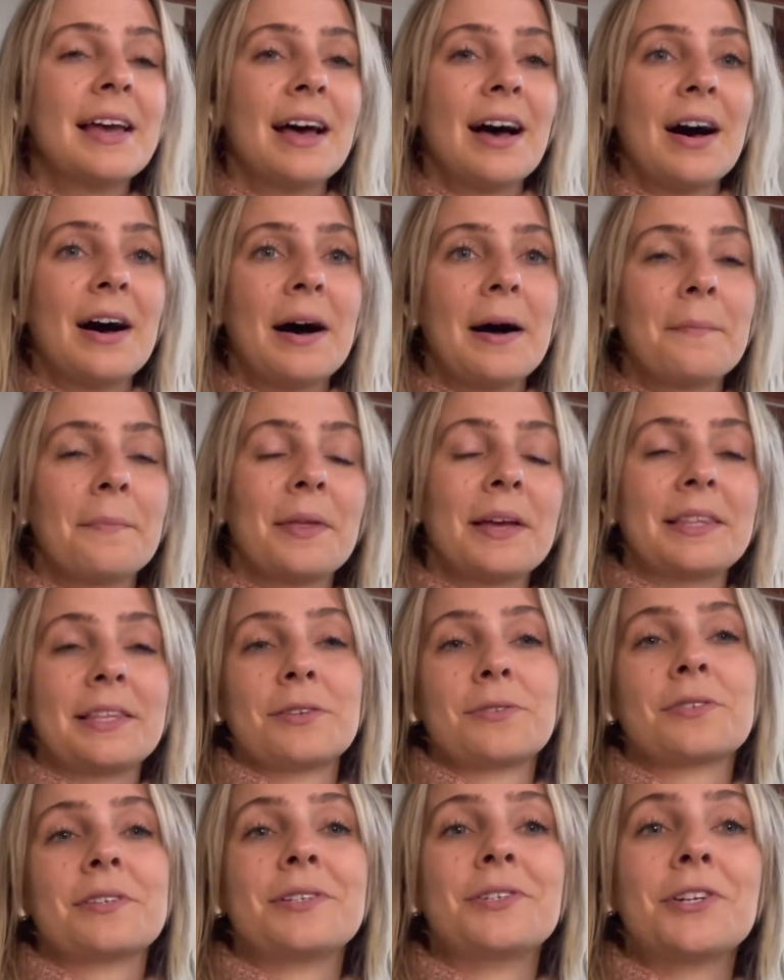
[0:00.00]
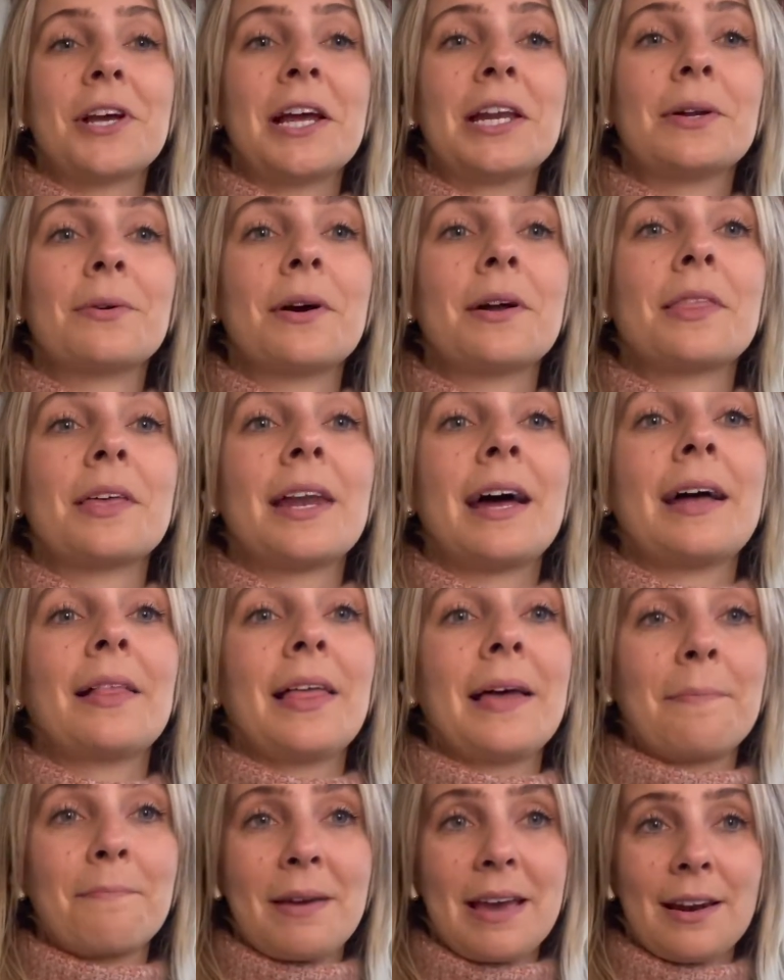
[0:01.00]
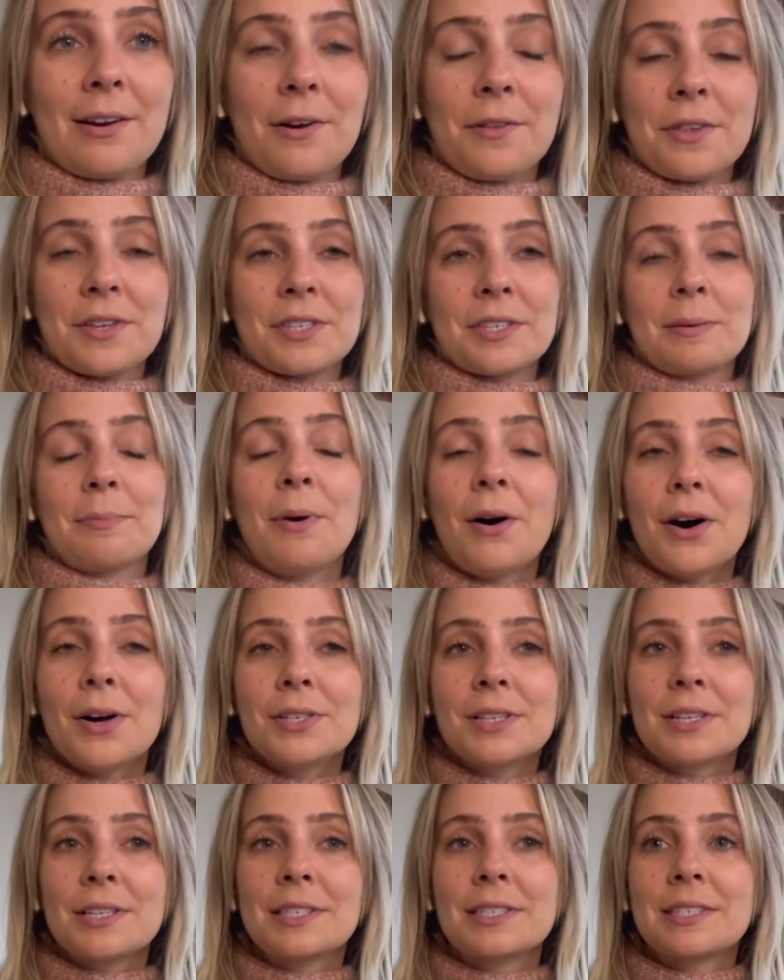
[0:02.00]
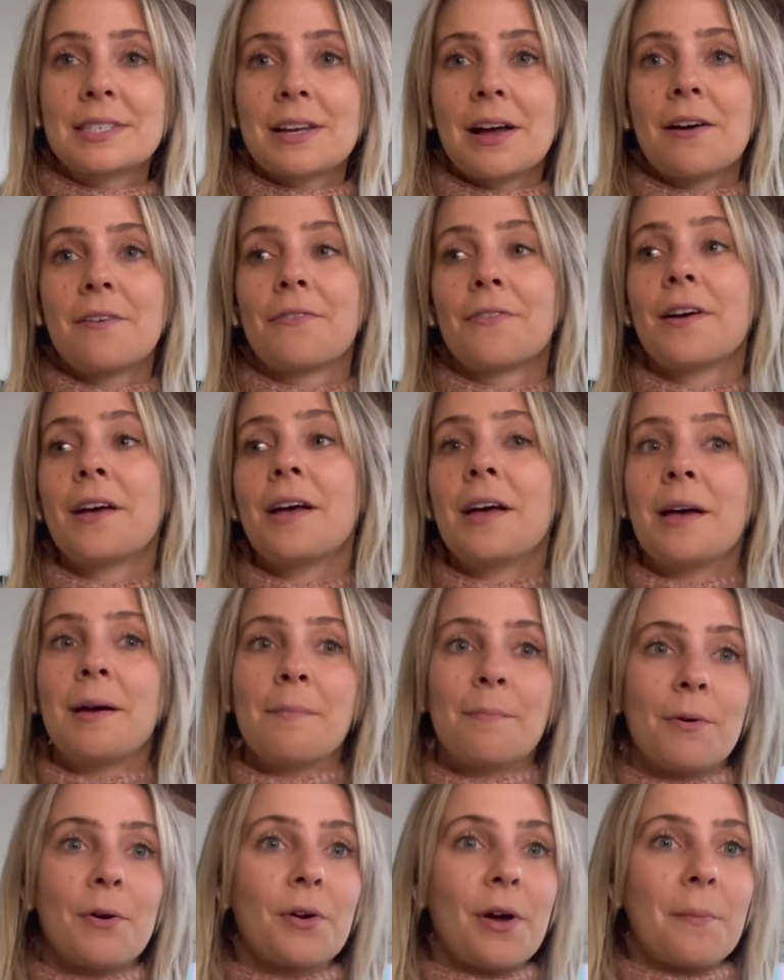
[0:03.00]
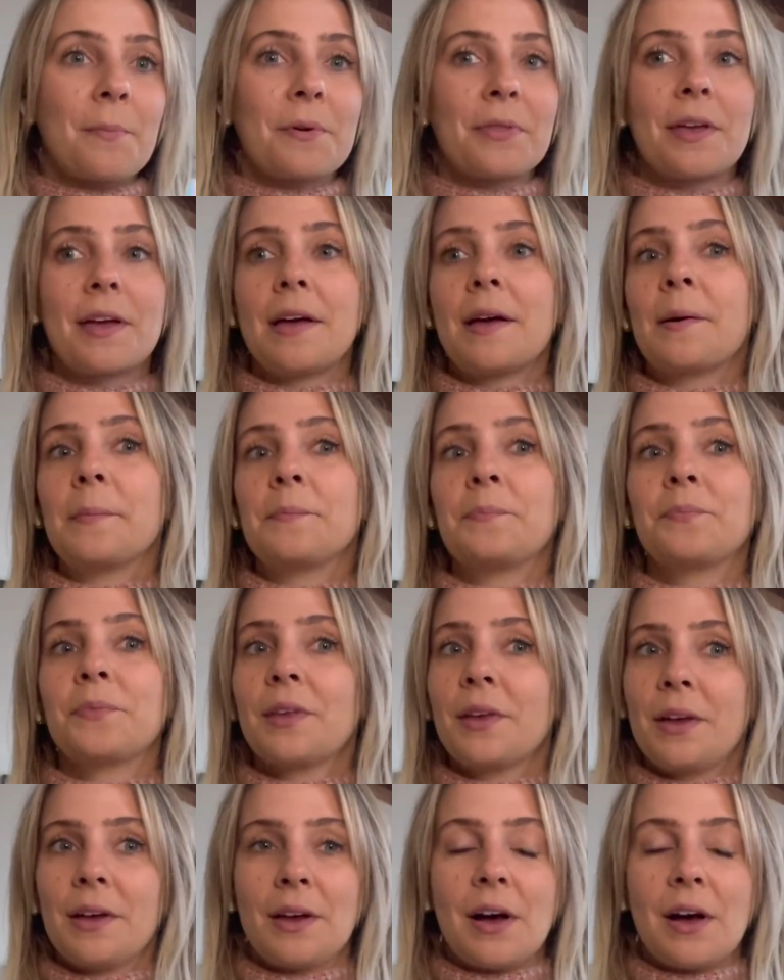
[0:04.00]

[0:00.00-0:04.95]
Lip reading: like this was in January that I like made all this deposit and stuff, broke up with him.